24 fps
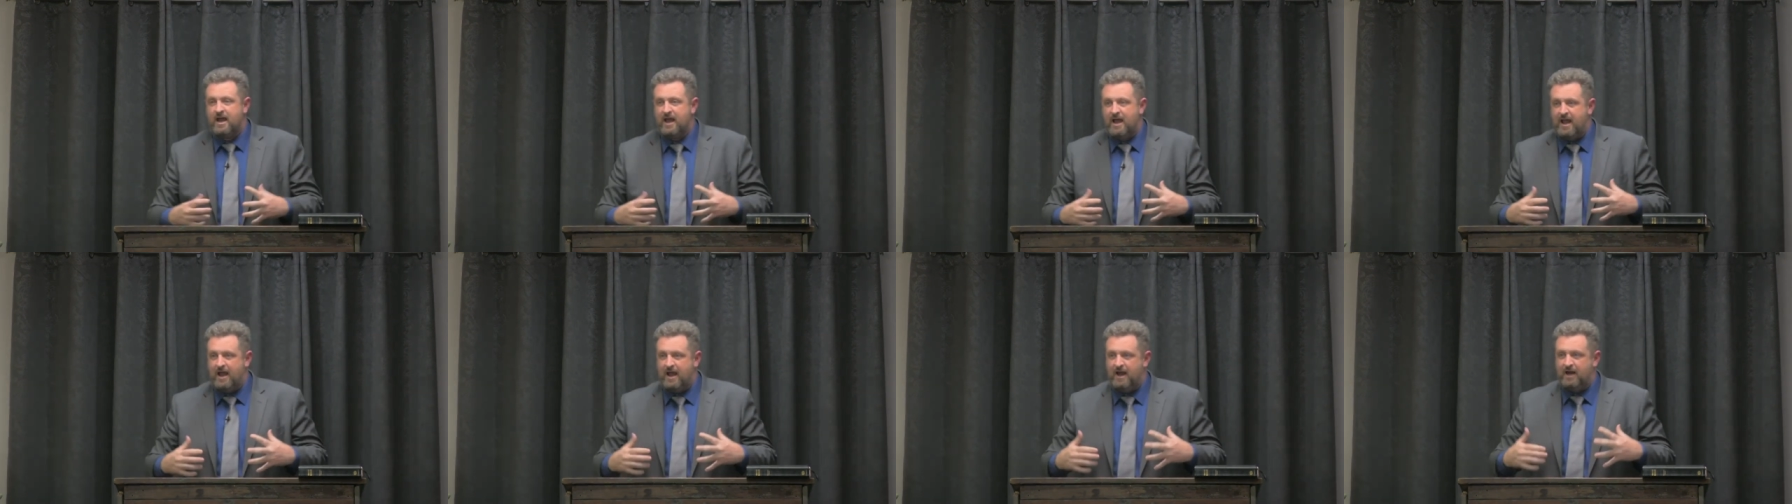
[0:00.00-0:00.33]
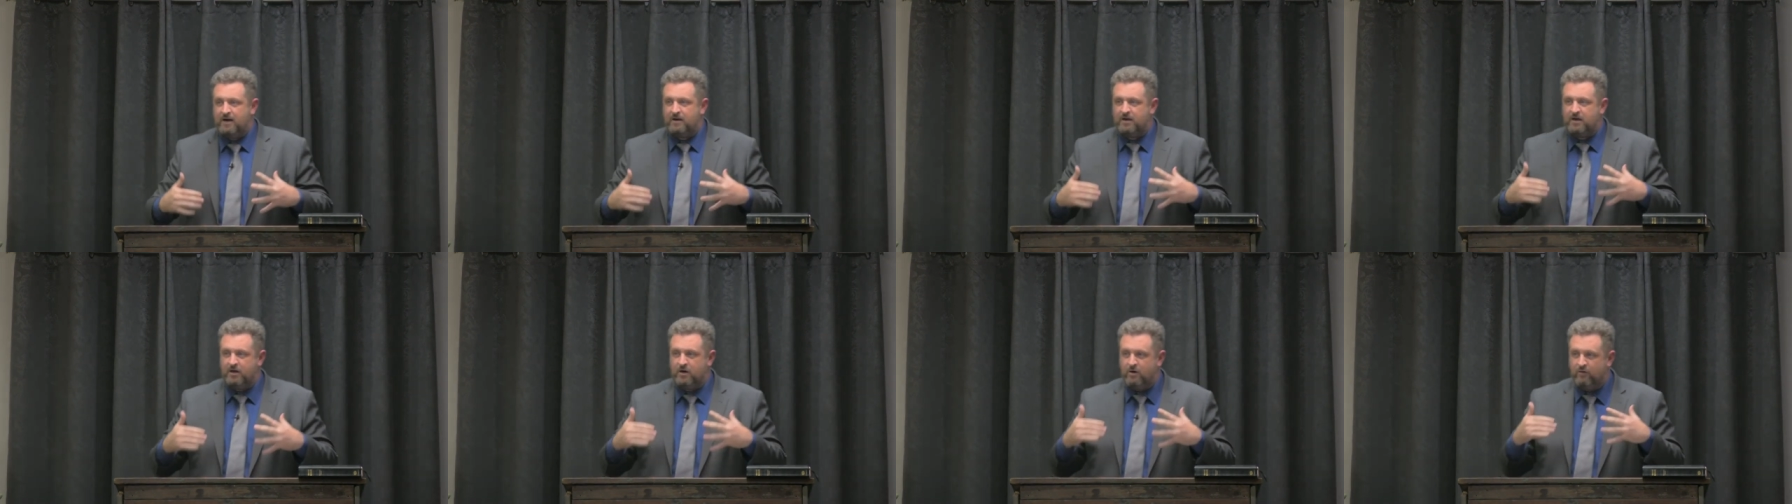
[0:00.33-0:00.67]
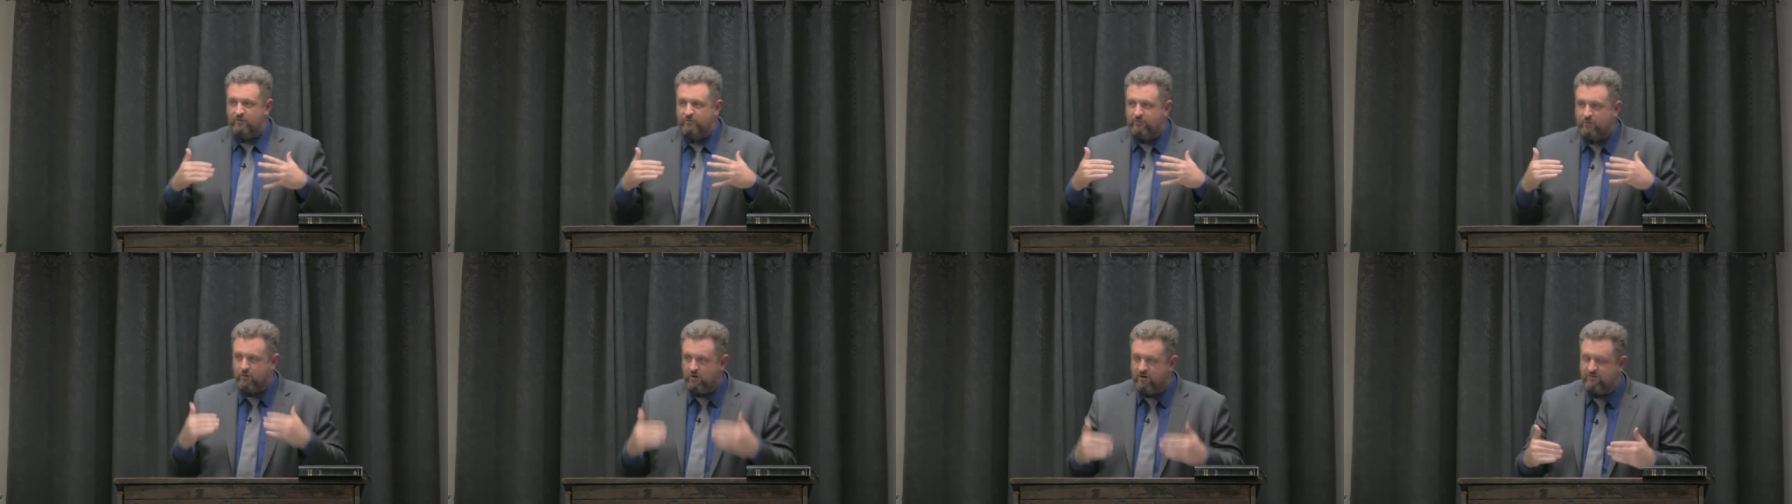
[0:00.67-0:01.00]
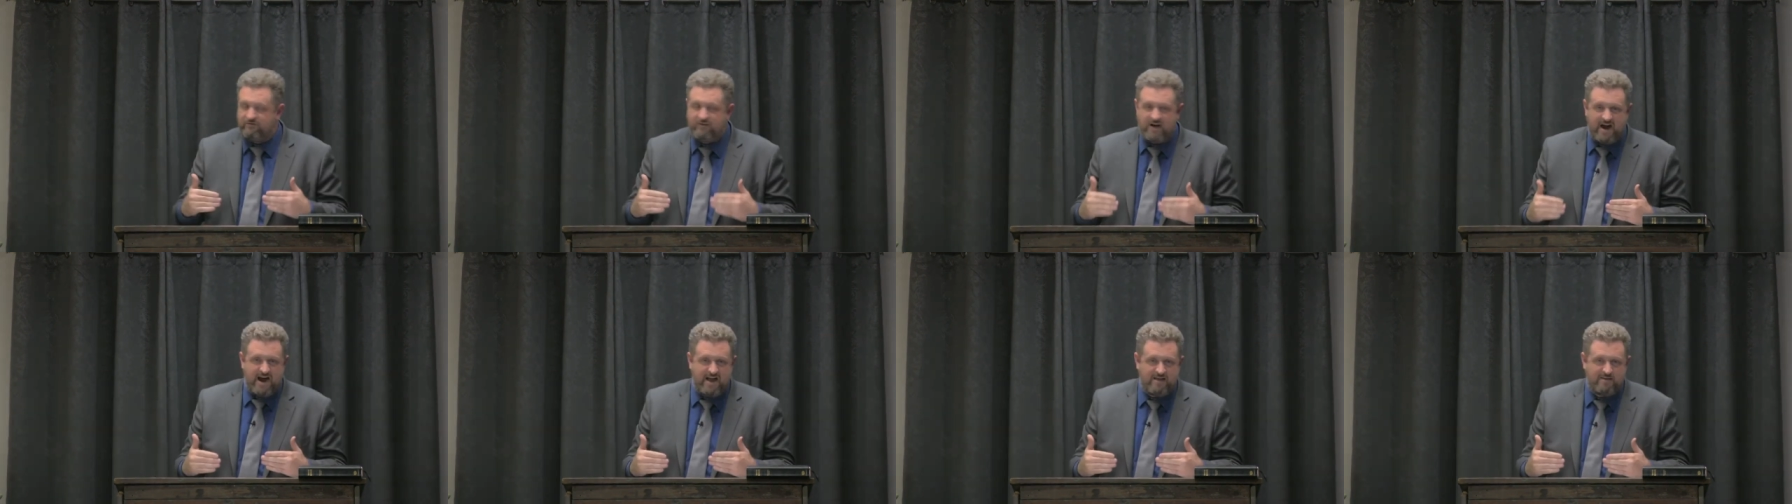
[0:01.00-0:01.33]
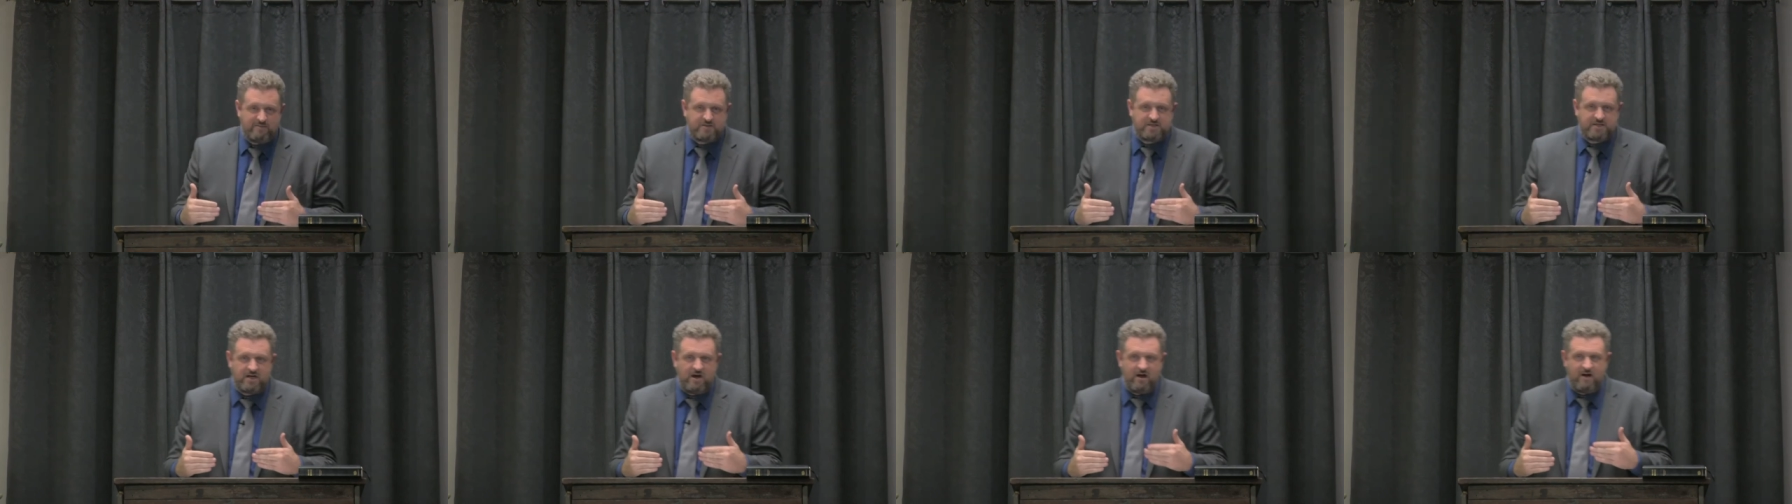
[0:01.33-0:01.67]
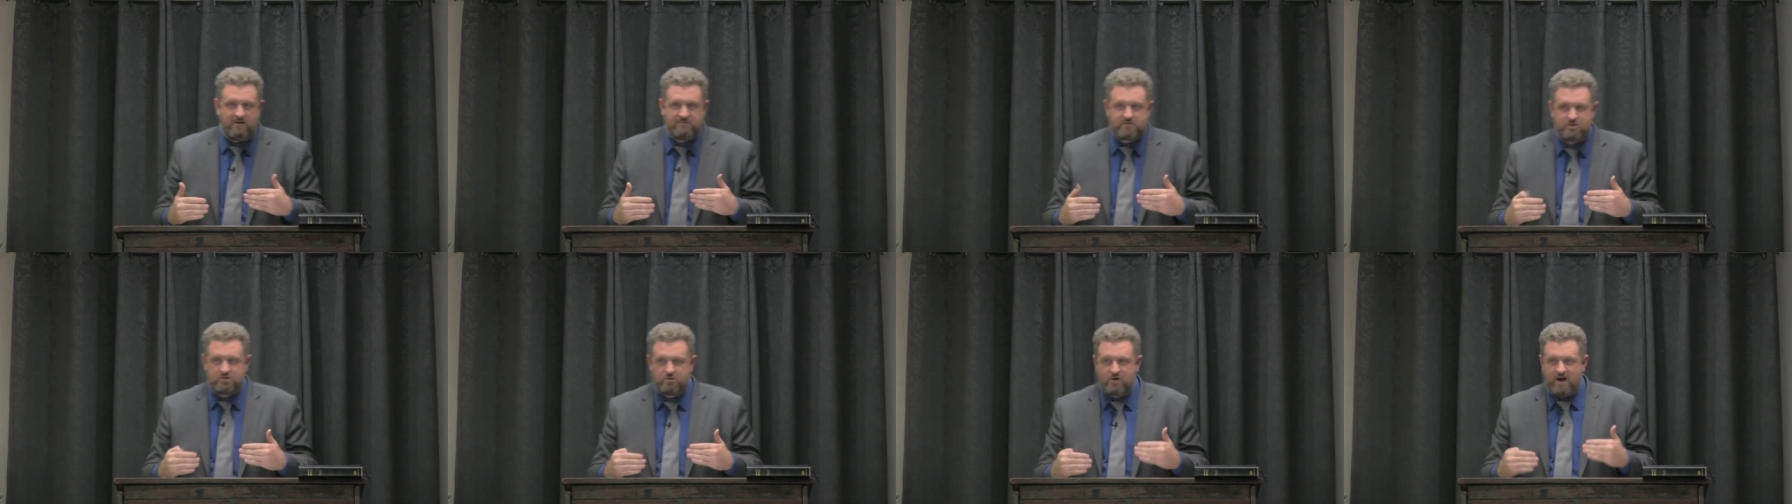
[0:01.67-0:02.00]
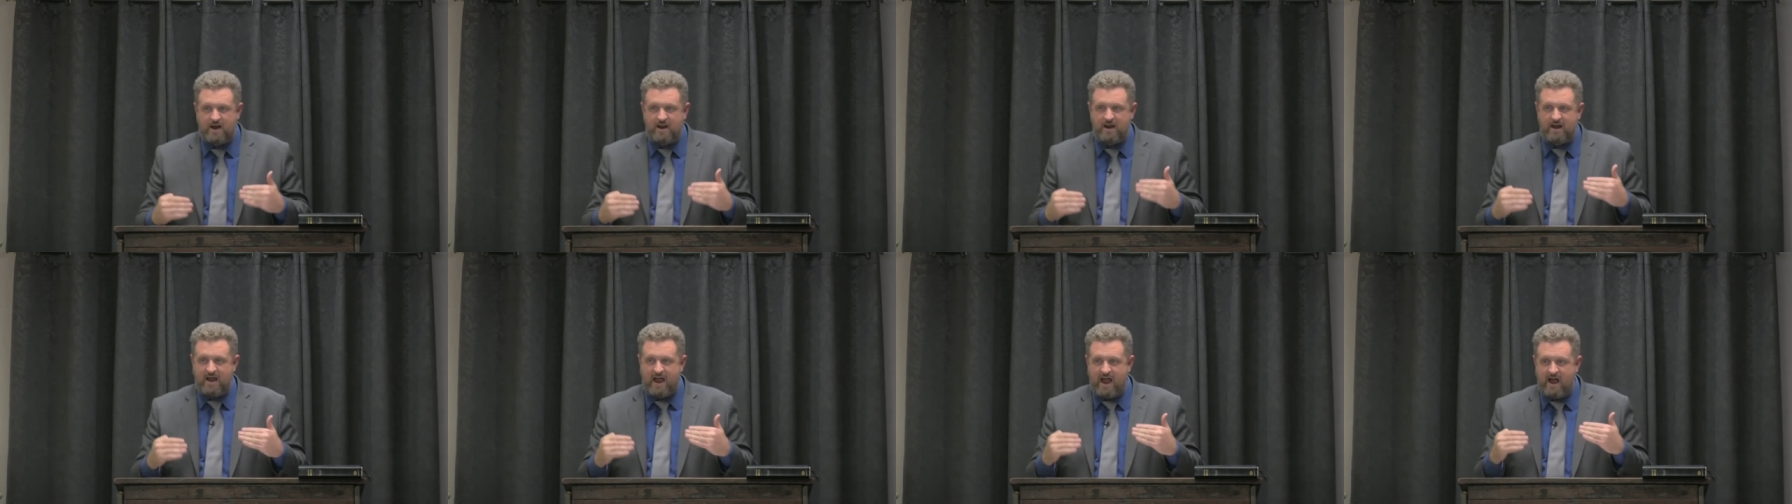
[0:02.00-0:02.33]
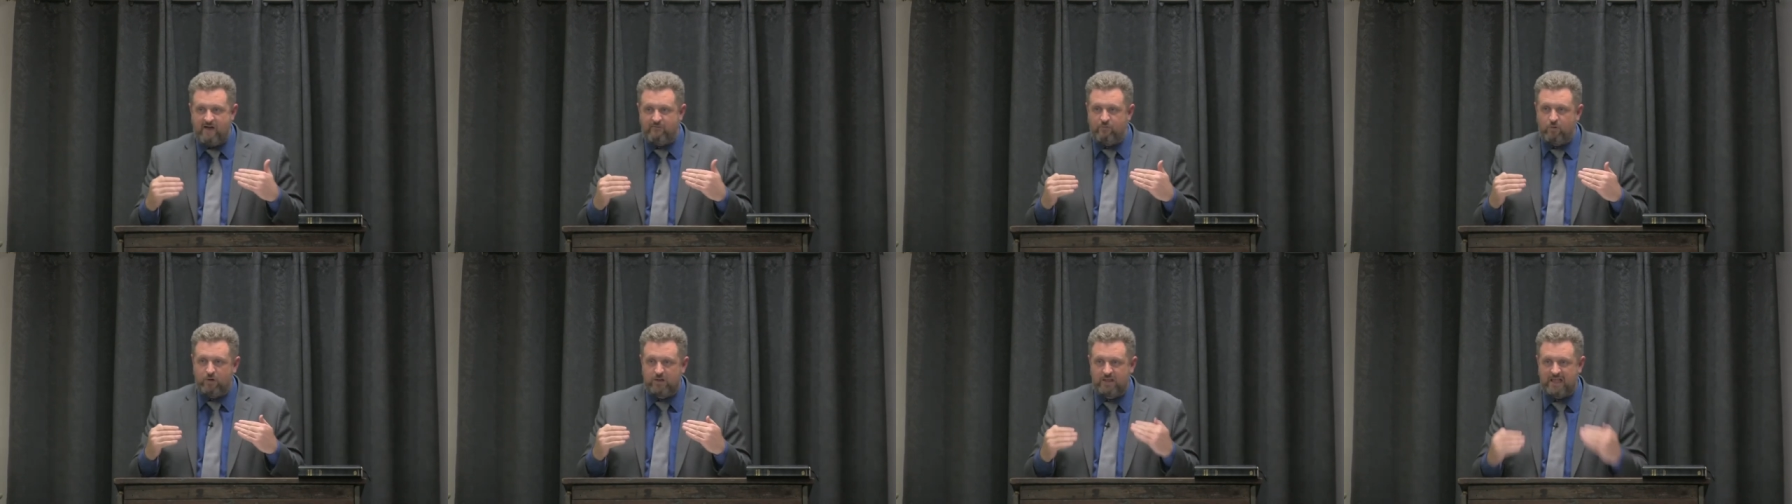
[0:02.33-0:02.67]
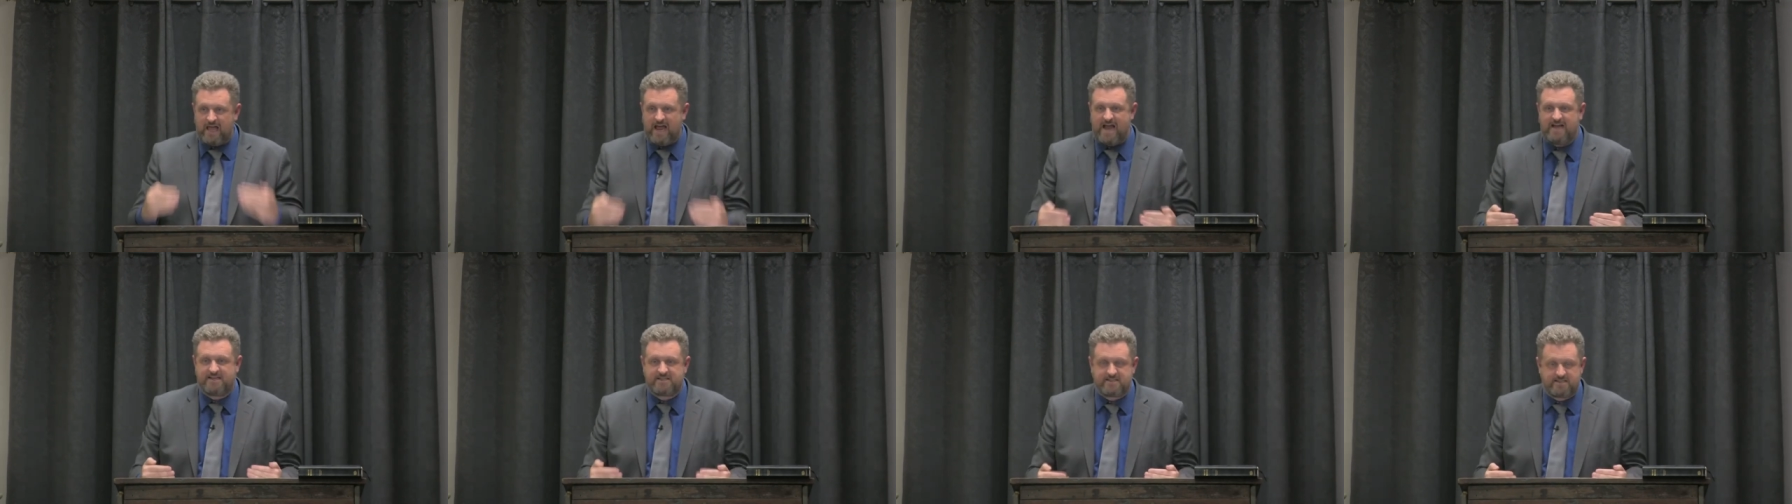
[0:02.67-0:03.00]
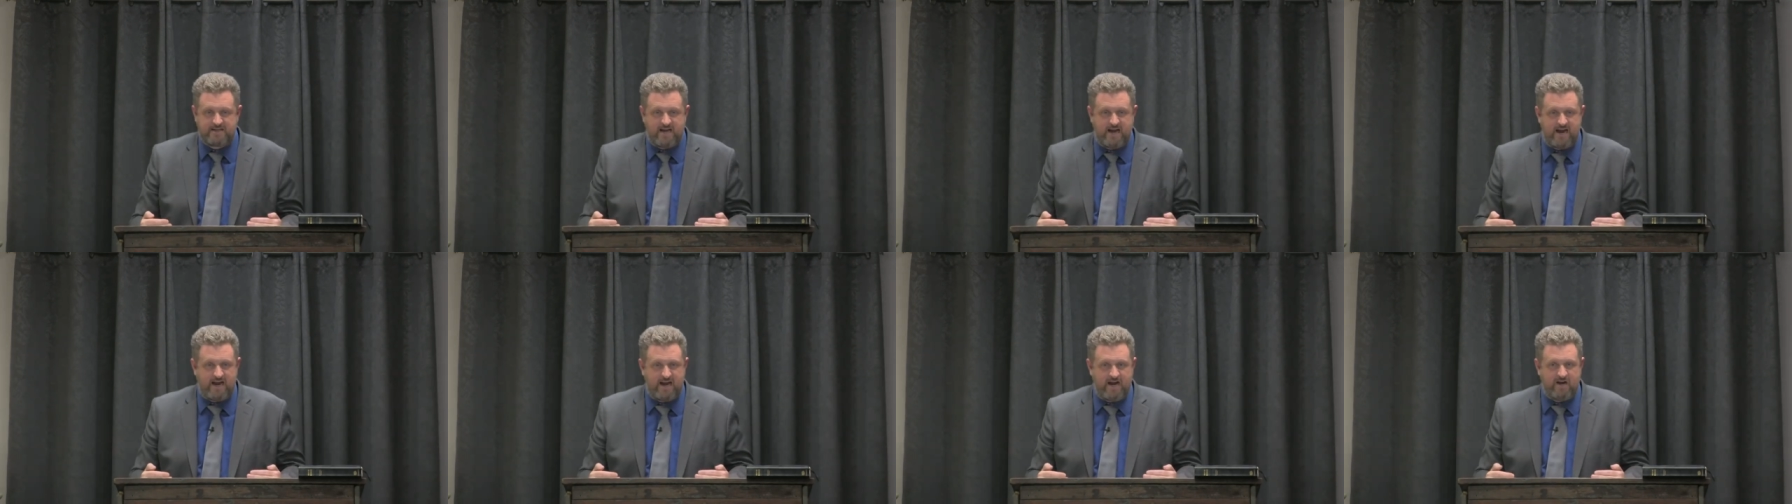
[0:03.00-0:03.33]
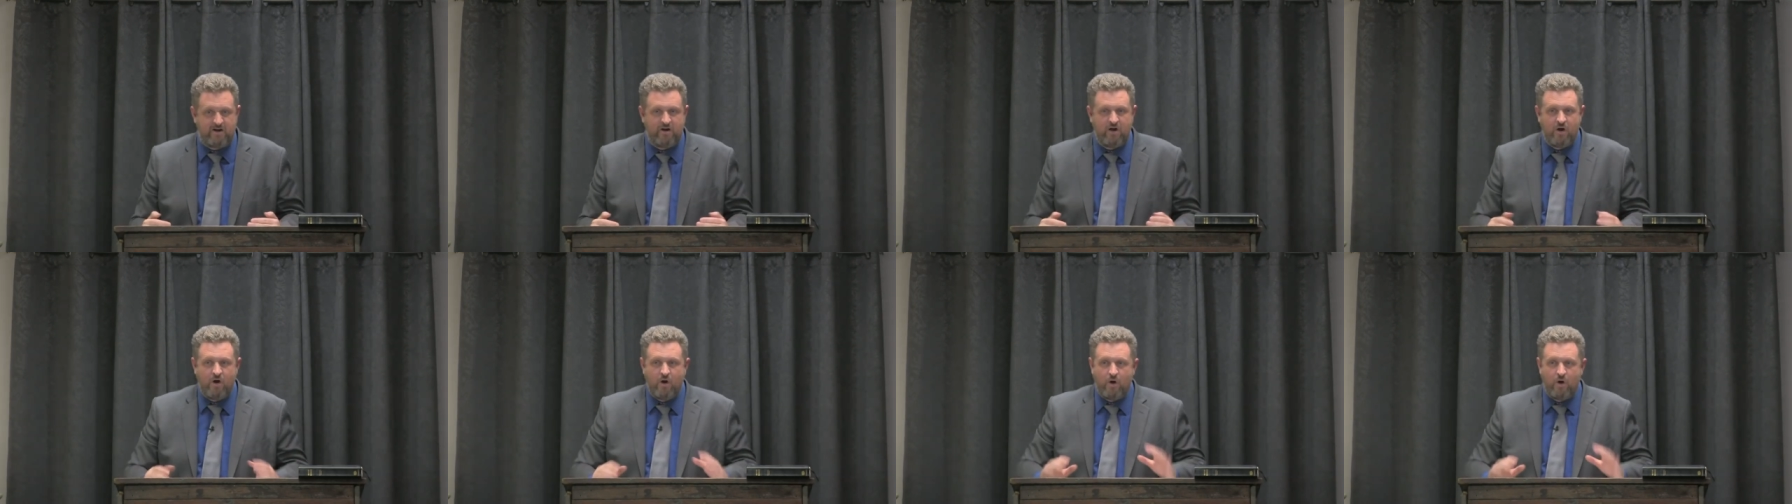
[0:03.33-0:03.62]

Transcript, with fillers: and, you know, fortify themselves and try to have one last stand